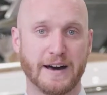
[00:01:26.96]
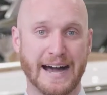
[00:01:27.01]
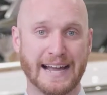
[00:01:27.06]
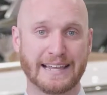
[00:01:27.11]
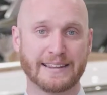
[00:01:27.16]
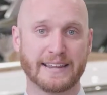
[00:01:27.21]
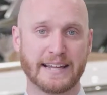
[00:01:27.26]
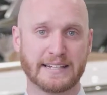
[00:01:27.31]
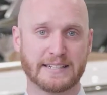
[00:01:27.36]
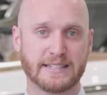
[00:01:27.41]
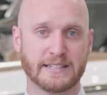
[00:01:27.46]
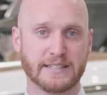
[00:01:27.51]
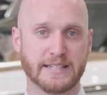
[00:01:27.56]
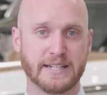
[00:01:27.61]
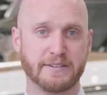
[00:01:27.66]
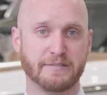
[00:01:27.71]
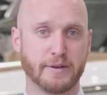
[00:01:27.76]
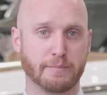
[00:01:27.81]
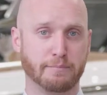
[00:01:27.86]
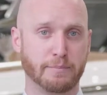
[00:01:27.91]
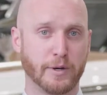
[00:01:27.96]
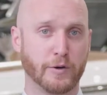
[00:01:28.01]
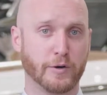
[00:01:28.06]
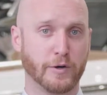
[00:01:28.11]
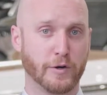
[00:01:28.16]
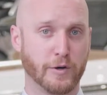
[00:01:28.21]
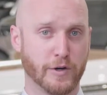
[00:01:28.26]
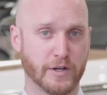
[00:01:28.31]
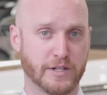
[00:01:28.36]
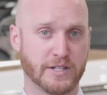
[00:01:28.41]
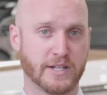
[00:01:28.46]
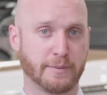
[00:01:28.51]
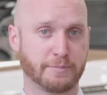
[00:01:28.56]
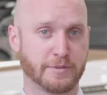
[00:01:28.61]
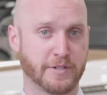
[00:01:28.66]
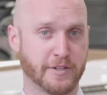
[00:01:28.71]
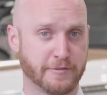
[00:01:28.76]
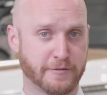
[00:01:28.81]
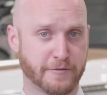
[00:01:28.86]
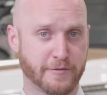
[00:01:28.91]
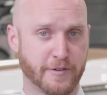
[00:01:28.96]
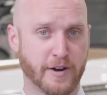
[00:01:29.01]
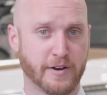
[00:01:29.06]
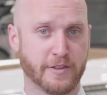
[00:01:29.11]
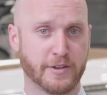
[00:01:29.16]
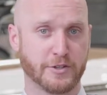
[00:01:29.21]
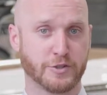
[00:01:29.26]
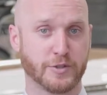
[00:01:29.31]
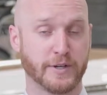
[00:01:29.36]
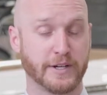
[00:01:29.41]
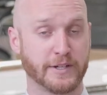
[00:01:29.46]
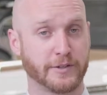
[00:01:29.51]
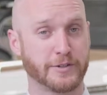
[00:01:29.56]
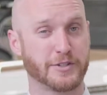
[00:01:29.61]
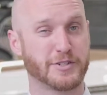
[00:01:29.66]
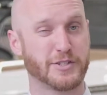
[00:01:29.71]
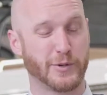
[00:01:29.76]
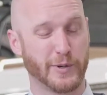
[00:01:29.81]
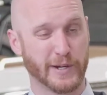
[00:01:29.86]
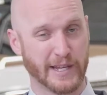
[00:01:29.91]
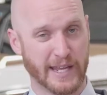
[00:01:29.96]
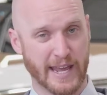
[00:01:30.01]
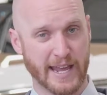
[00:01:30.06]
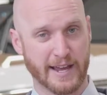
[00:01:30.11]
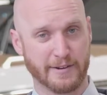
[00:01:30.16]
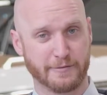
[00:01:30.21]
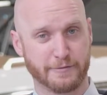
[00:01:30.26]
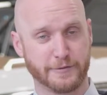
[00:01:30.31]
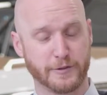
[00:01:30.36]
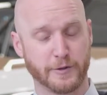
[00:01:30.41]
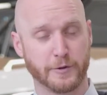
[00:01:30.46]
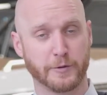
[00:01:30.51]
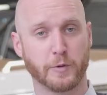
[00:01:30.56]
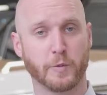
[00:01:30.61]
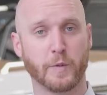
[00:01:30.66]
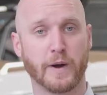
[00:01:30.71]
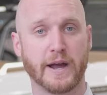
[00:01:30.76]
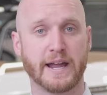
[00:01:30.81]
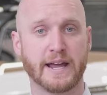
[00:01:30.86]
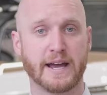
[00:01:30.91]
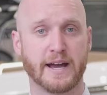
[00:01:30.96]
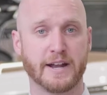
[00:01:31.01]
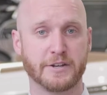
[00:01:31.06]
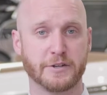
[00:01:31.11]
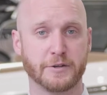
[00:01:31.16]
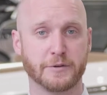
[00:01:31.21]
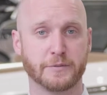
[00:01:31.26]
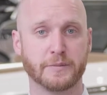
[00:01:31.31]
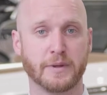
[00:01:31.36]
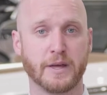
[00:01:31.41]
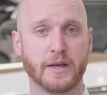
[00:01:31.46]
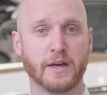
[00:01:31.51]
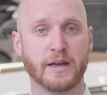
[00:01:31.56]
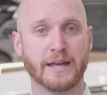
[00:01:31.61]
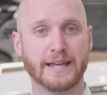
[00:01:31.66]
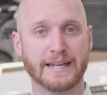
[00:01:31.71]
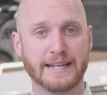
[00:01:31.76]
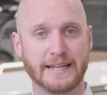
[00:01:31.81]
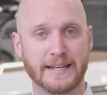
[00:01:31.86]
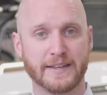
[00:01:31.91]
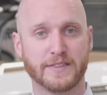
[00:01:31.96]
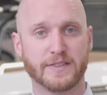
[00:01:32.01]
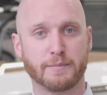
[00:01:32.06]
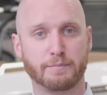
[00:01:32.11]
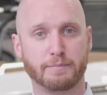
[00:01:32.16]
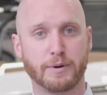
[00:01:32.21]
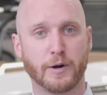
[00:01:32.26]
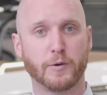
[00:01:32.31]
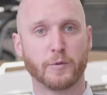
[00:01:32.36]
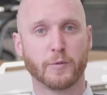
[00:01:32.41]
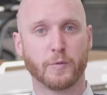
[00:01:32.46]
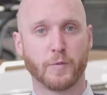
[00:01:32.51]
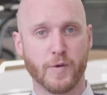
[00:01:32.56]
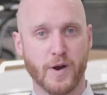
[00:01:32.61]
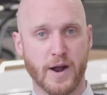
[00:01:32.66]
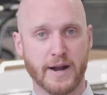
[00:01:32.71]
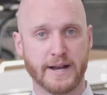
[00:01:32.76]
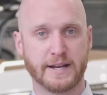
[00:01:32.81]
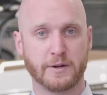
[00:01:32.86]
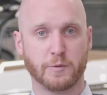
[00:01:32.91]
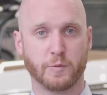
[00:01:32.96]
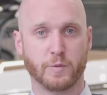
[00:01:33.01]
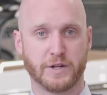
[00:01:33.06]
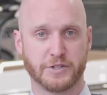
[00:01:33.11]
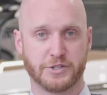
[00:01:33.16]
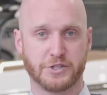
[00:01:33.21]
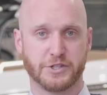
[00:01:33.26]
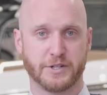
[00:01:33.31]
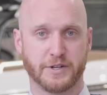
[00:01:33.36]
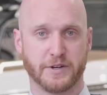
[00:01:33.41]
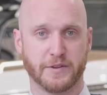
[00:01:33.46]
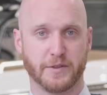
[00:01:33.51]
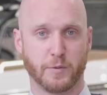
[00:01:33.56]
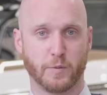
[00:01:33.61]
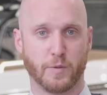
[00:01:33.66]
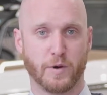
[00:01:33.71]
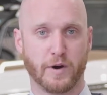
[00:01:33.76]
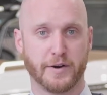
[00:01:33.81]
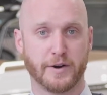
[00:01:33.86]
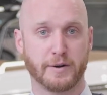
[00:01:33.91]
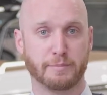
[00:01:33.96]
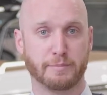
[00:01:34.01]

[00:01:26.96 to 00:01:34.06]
I like to leave the boat hooked up to the front of the trailer so it can't float away on you. Get the boat running once you're in the water